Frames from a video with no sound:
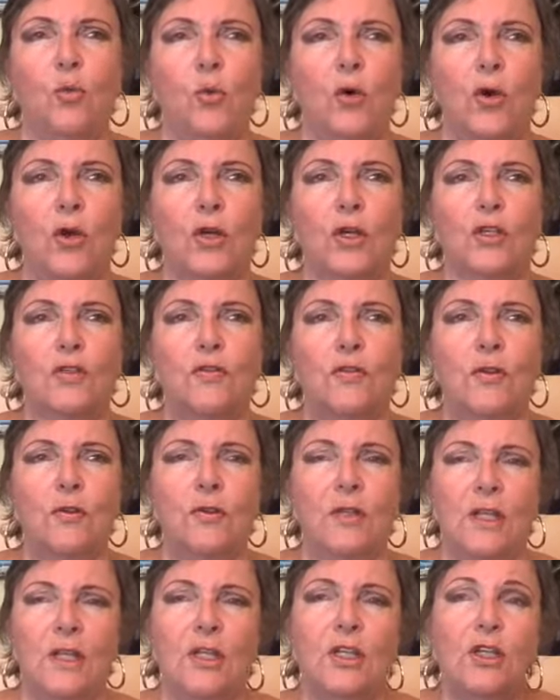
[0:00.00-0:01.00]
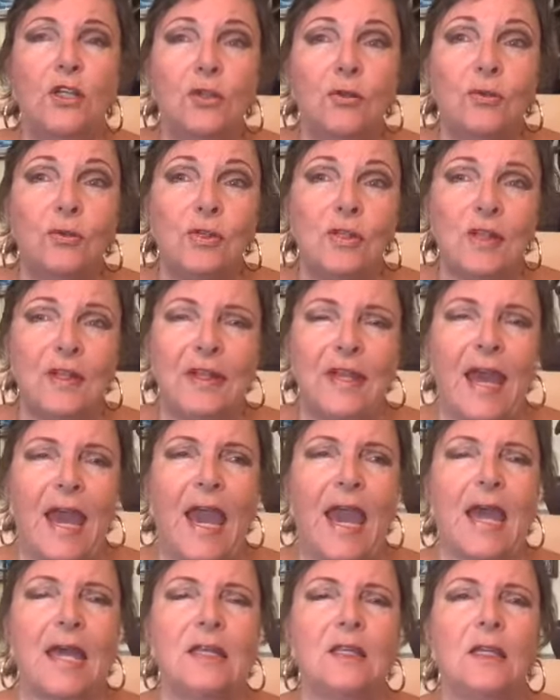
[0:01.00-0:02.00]
works for you, then use
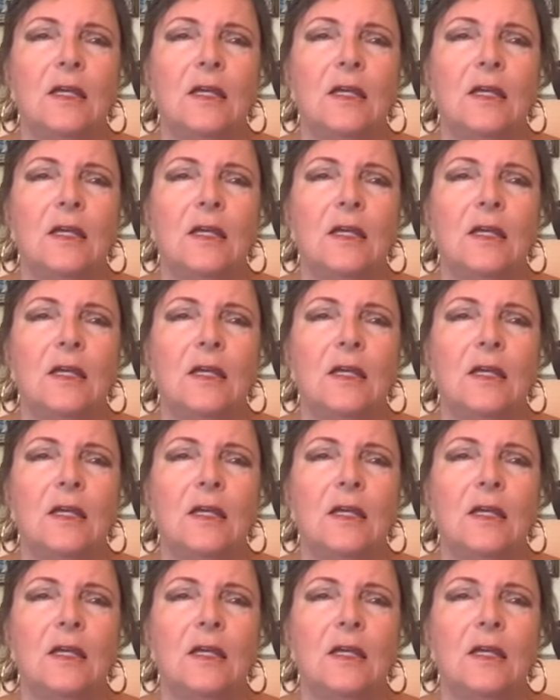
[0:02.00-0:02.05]
that.